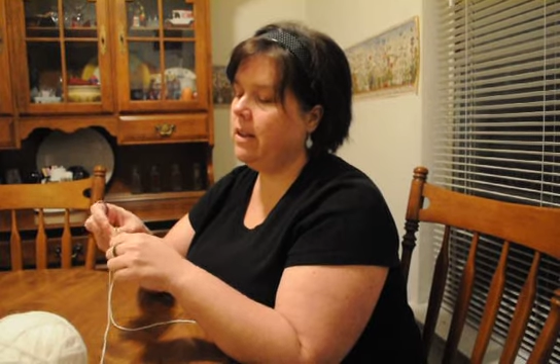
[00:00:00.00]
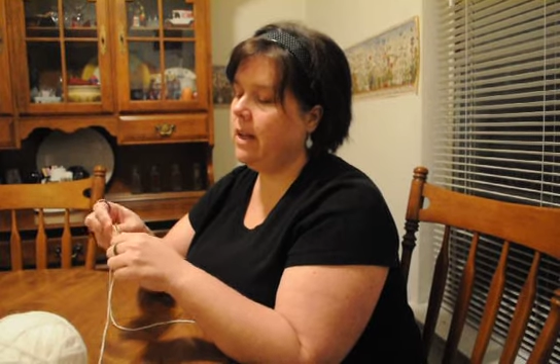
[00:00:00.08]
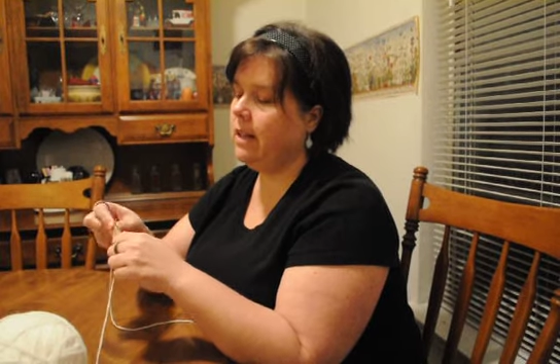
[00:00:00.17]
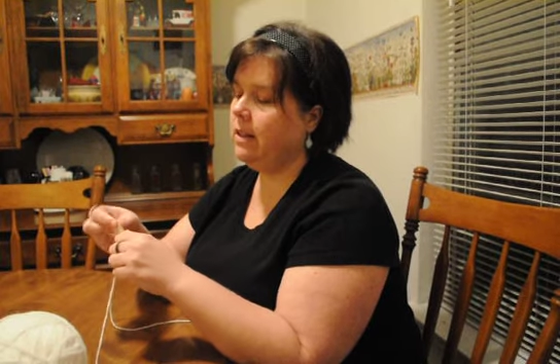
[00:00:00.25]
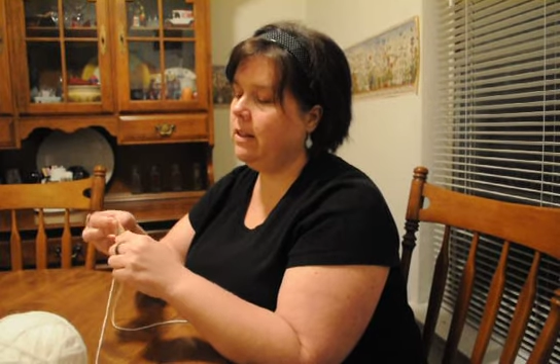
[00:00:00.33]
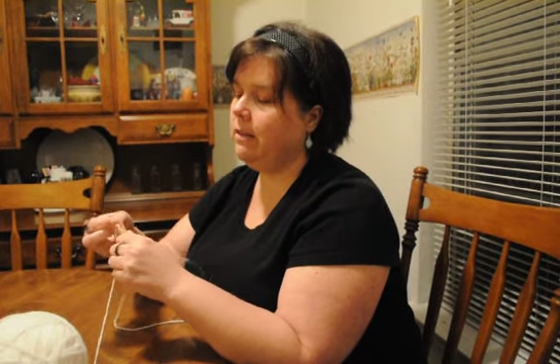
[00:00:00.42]

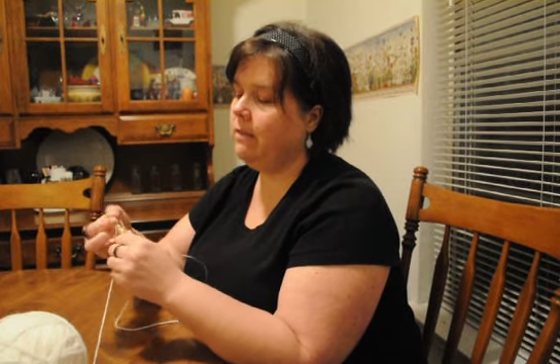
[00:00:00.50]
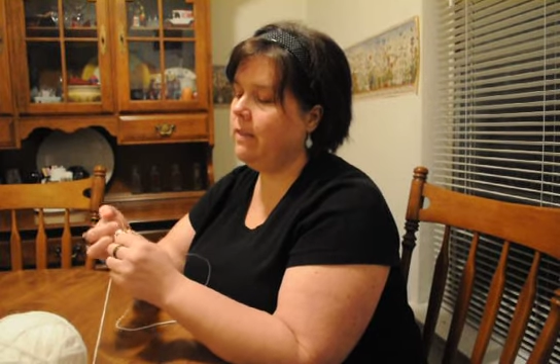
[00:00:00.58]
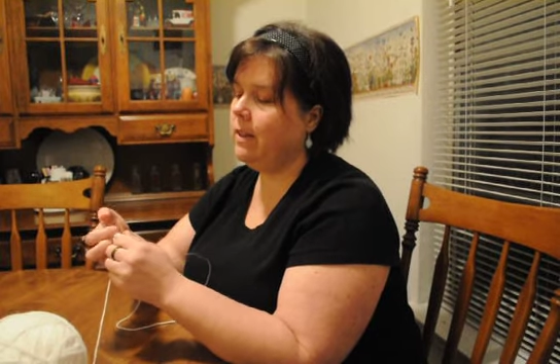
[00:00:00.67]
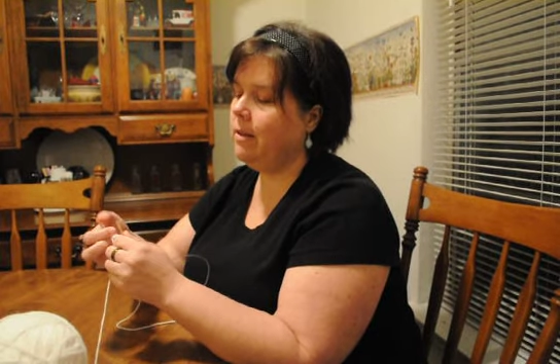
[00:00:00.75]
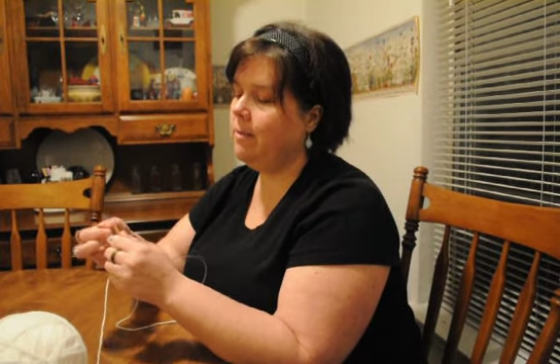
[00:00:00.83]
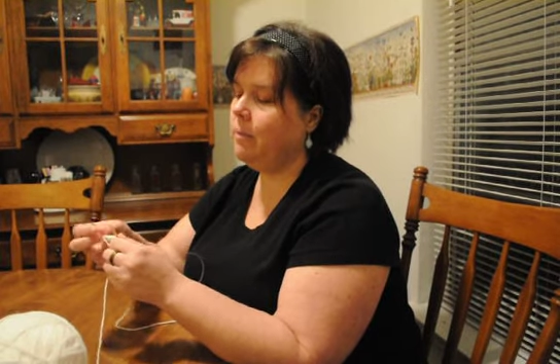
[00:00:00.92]
I love
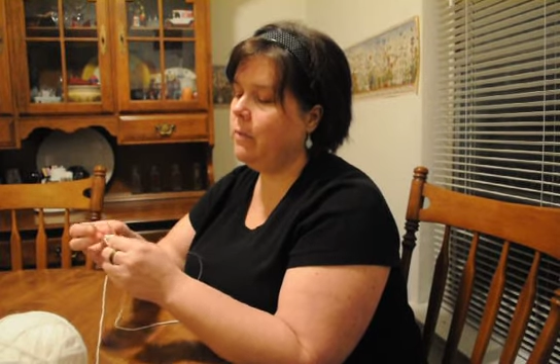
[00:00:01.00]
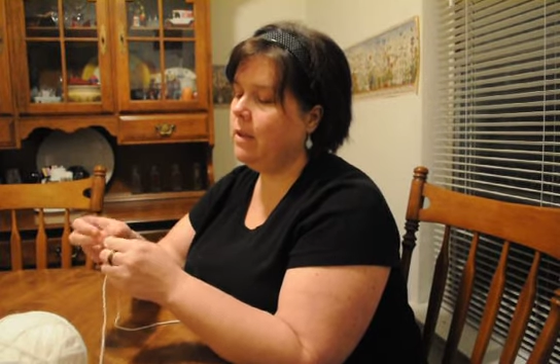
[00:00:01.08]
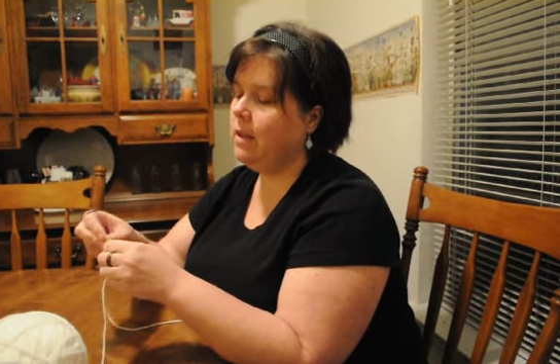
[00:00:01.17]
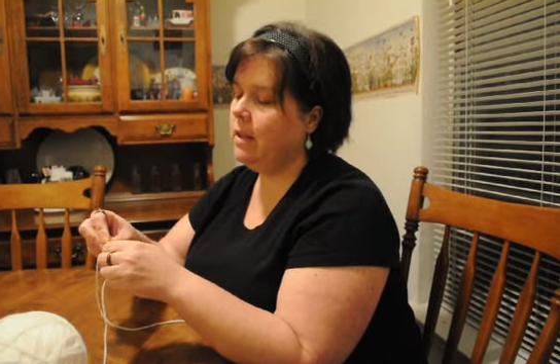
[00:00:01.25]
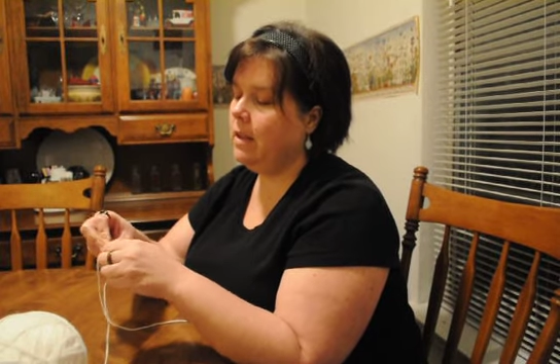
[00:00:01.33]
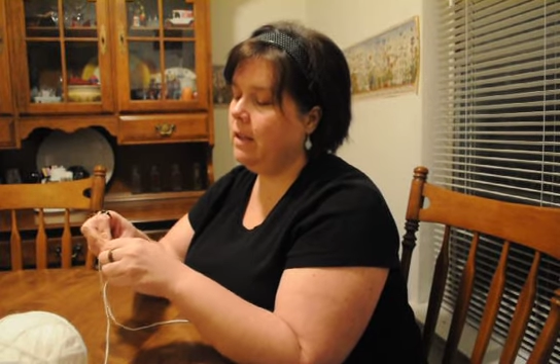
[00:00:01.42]
them.
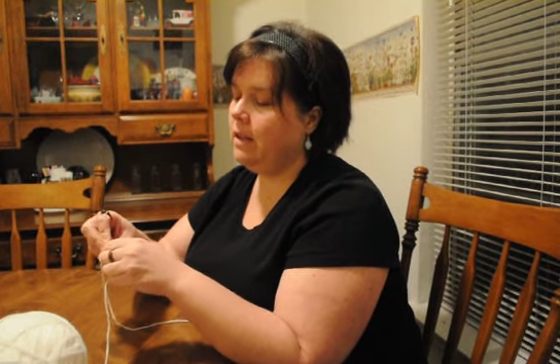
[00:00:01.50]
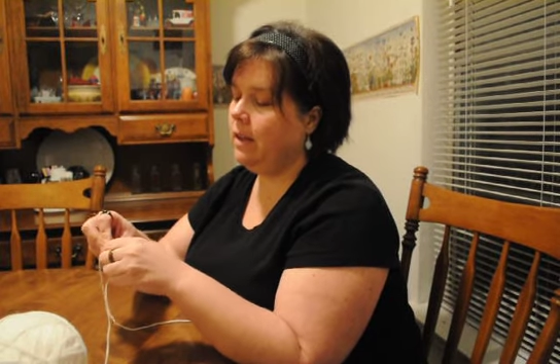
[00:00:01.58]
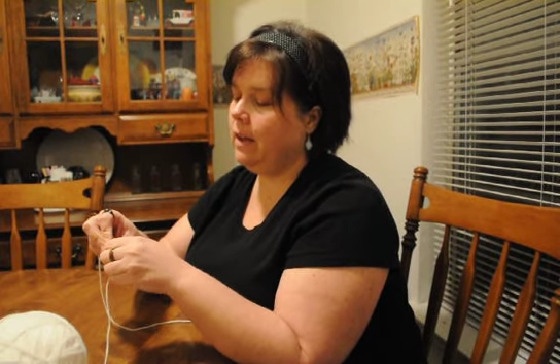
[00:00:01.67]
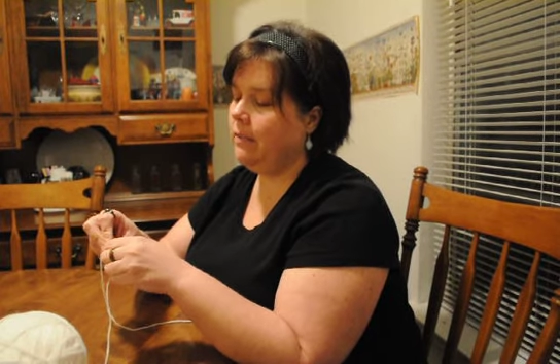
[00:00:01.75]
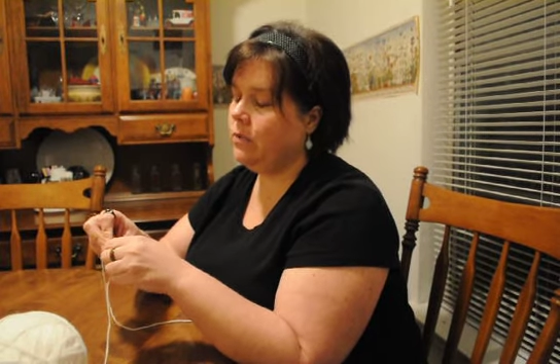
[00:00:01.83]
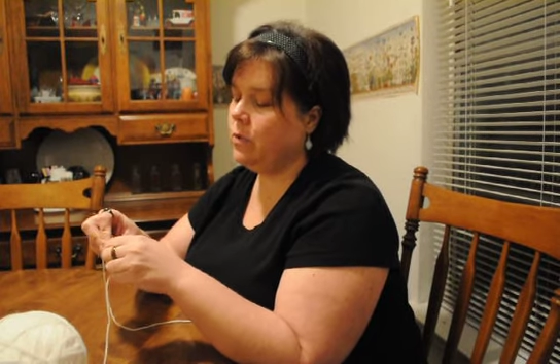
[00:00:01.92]

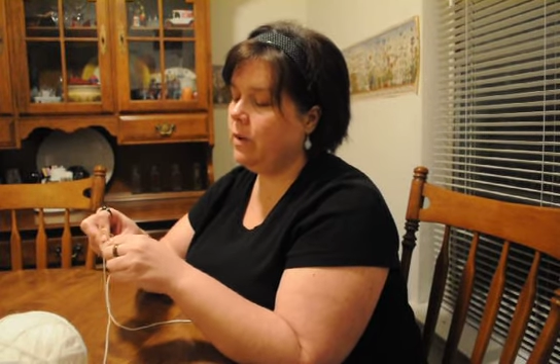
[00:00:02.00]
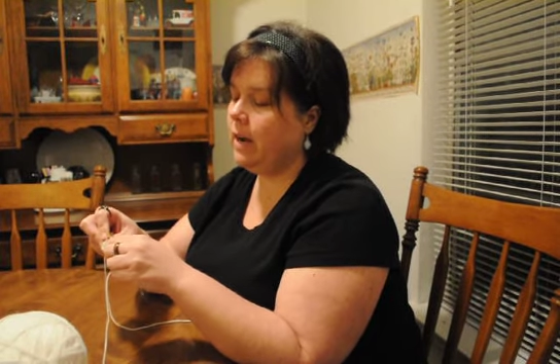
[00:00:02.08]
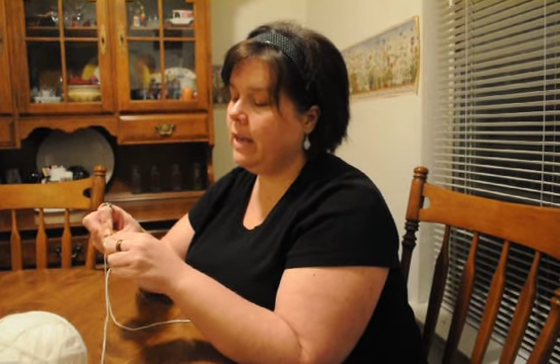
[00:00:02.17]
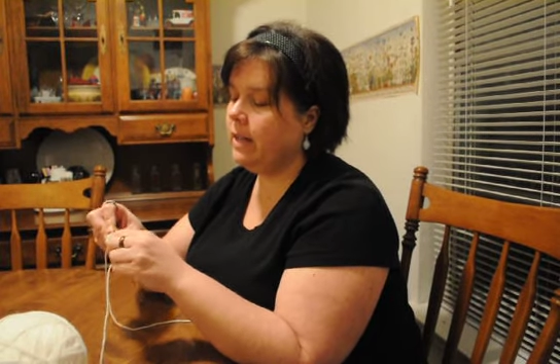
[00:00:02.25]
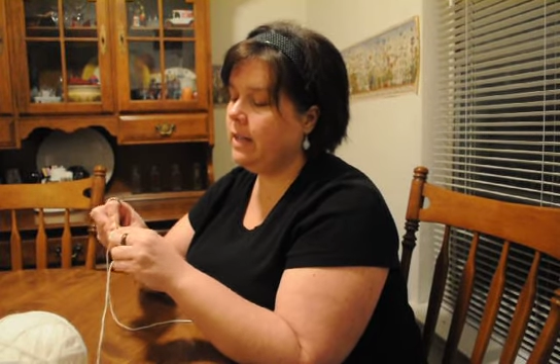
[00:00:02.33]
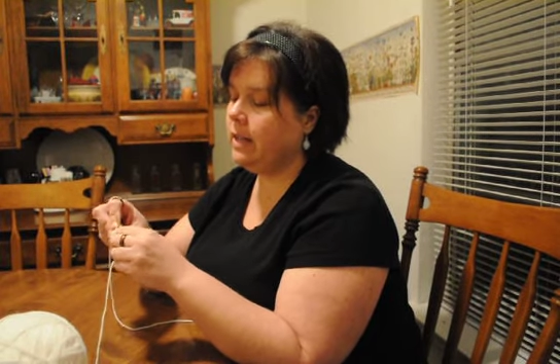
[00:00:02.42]
I've
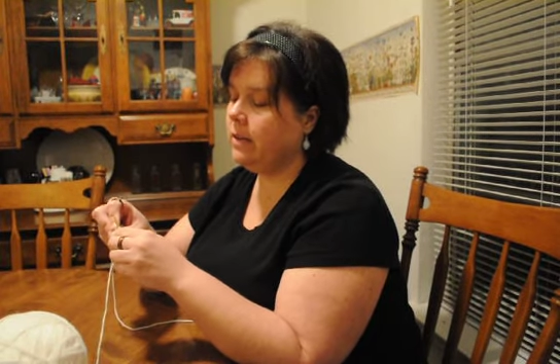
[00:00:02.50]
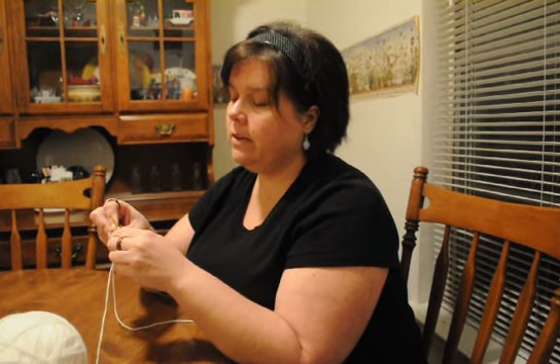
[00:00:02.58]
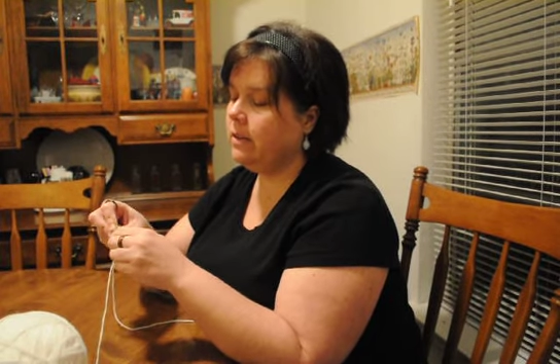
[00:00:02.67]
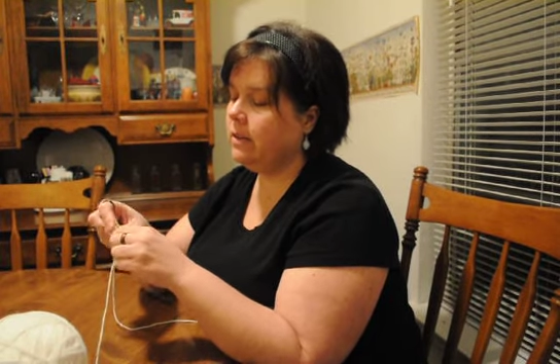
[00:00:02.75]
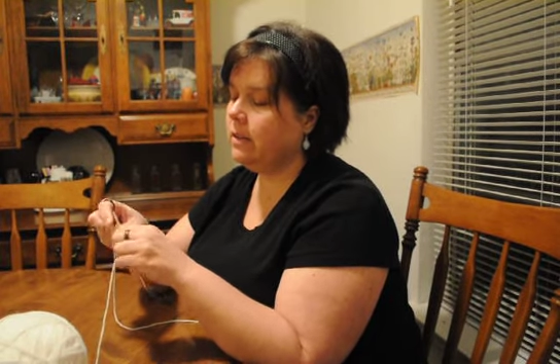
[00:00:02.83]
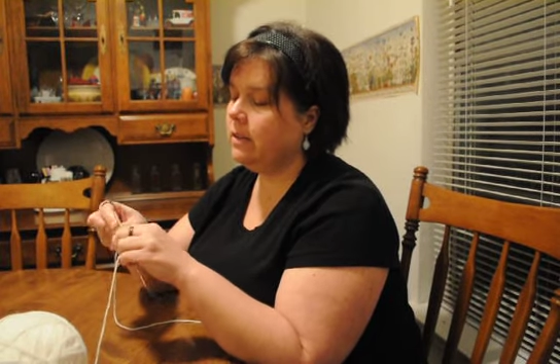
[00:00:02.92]
tried the
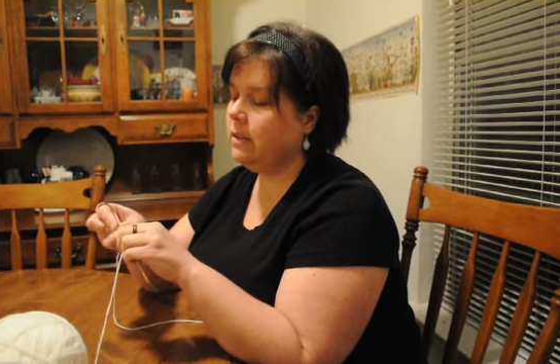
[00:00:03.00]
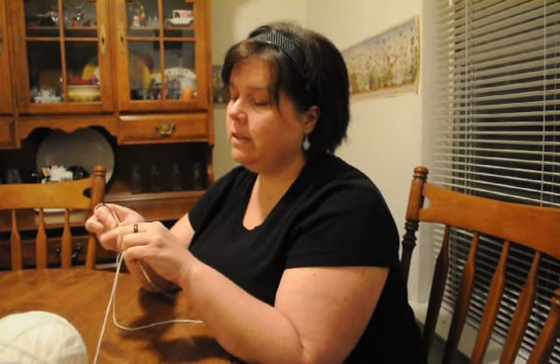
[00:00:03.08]
other